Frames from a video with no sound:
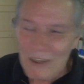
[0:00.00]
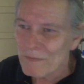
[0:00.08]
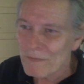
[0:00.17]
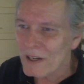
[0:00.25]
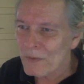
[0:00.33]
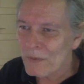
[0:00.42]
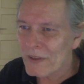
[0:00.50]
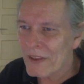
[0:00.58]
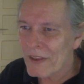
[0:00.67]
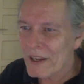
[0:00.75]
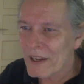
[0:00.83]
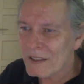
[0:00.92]
But with
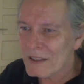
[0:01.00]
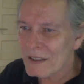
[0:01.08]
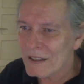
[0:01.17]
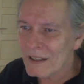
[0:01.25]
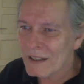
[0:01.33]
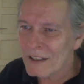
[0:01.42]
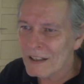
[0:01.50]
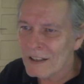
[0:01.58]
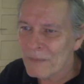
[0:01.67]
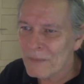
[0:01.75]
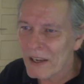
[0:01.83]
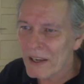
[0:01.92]
that
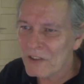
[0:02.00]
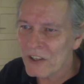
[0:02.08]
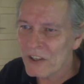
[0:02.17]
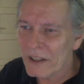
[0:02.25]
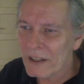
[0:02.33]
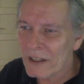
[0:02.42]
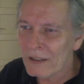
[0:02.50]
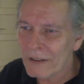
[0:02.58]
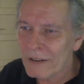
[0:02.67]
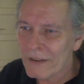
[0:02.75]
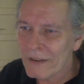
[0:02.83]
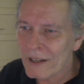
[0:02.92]
PETG
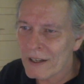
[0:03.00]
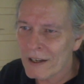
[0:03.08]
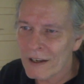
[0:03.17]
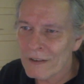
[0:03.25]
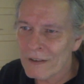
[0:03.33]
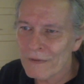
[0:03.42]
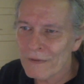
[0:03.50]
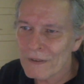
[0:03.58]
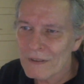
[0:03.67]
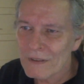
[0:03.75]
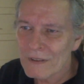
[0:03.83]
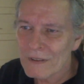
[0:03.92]
clear that I have,
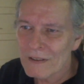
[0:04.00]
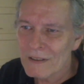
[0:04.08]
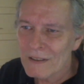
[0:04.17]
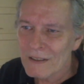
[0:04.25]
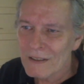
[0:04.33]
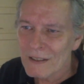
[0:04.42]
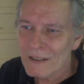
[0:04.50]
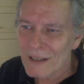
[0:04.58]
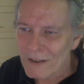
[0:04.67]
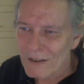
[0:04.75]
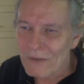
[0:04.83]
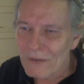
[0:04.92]
I
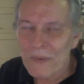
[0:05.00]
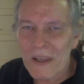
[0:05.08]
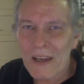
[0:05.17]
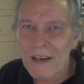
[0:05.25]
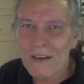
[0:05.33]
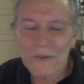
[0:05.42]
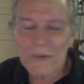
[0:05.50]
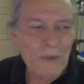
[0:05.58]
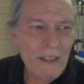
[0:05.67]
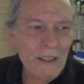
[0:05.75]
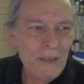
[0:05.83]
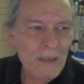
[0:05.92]
hope that it
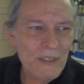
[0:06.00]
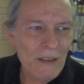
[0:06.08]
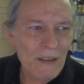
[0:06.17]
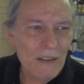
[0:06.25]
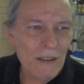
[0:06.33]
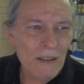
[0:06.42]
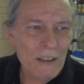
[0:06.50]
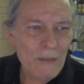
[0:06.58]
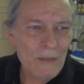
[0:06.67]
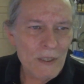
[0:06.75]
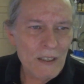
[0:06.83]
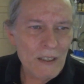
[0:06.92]
really comes out clear,
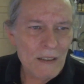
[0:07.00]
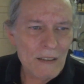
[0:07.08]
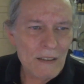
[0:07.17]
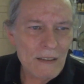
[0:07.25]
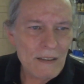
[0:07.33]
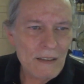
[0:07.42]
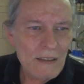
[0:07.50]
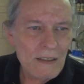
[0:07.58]
because